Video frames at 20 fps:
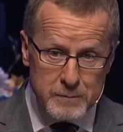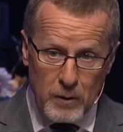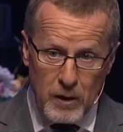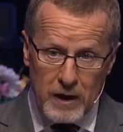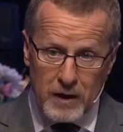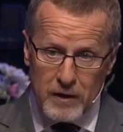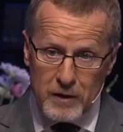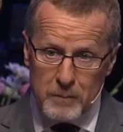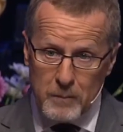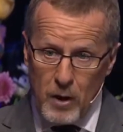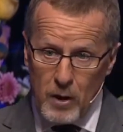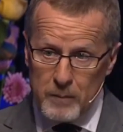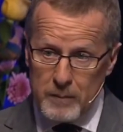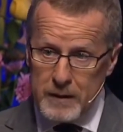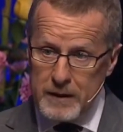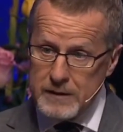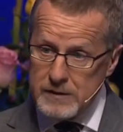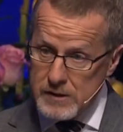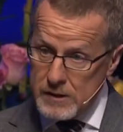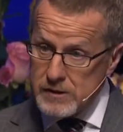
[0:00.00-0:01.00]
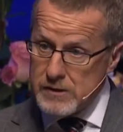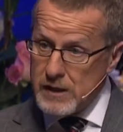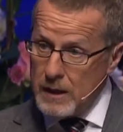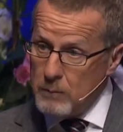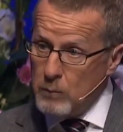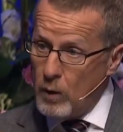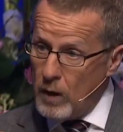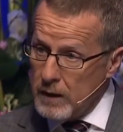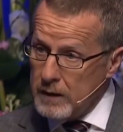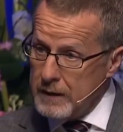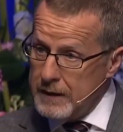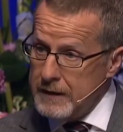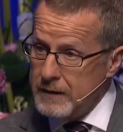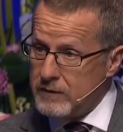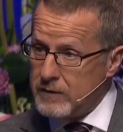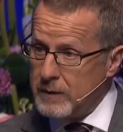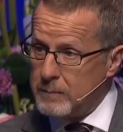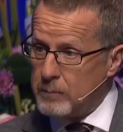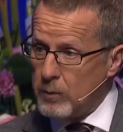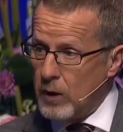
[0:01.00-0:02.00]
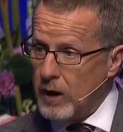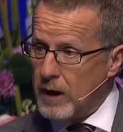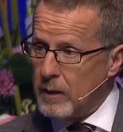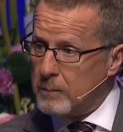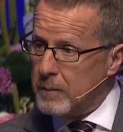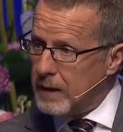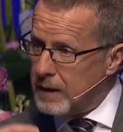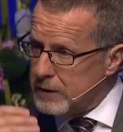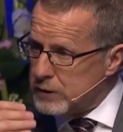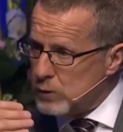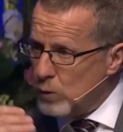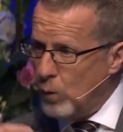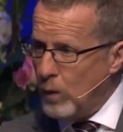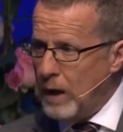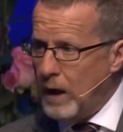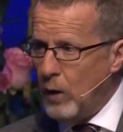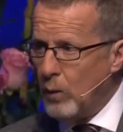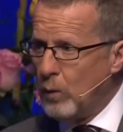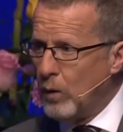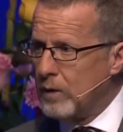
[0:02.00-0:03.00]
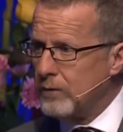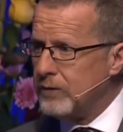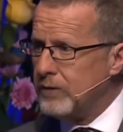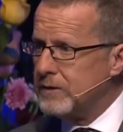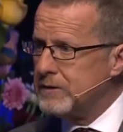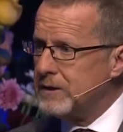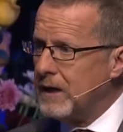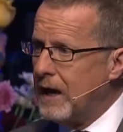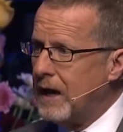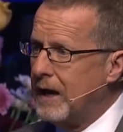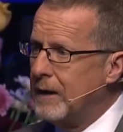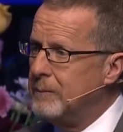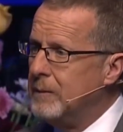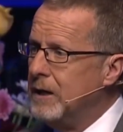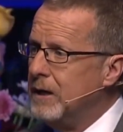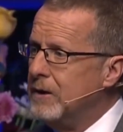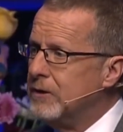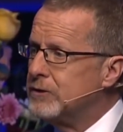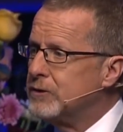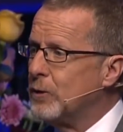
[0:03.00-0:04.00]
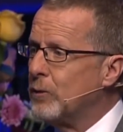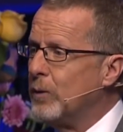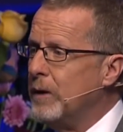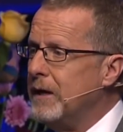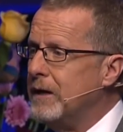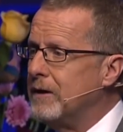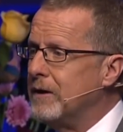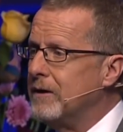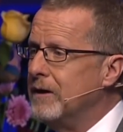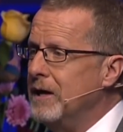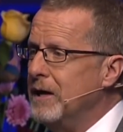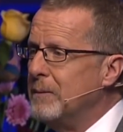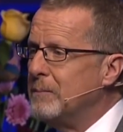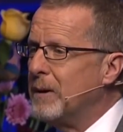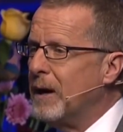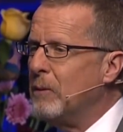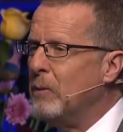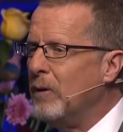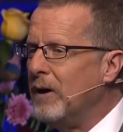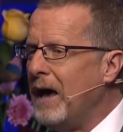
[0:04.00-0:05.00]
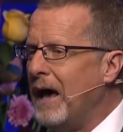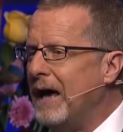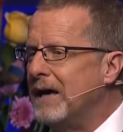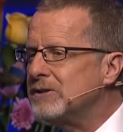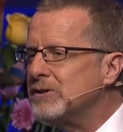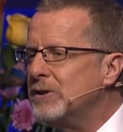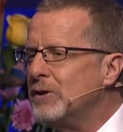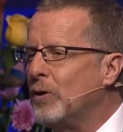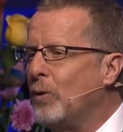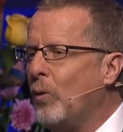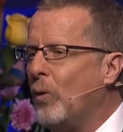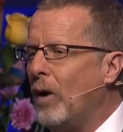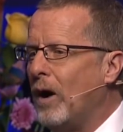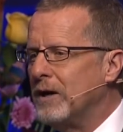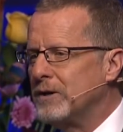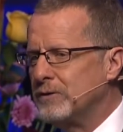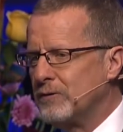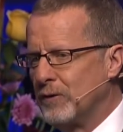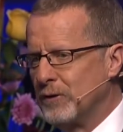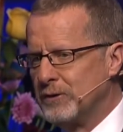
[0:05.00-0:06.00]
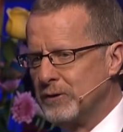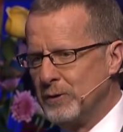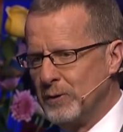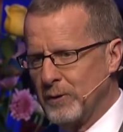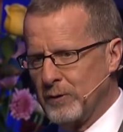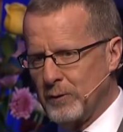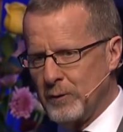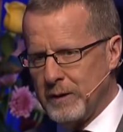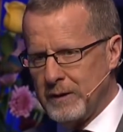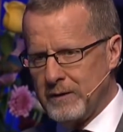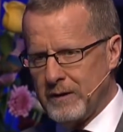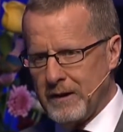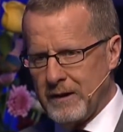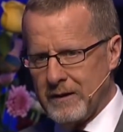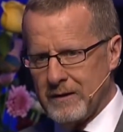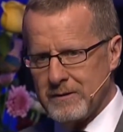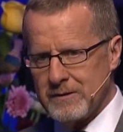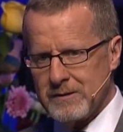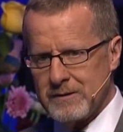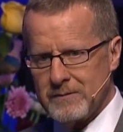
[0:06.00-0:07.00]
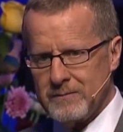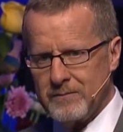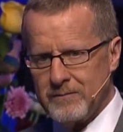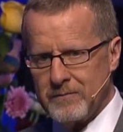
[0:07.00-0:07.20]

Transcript: prayer in a moment. It's a somewhat lengthy prayer, but it's well worth the time to read it. But I want to ask you to watch for two or three things.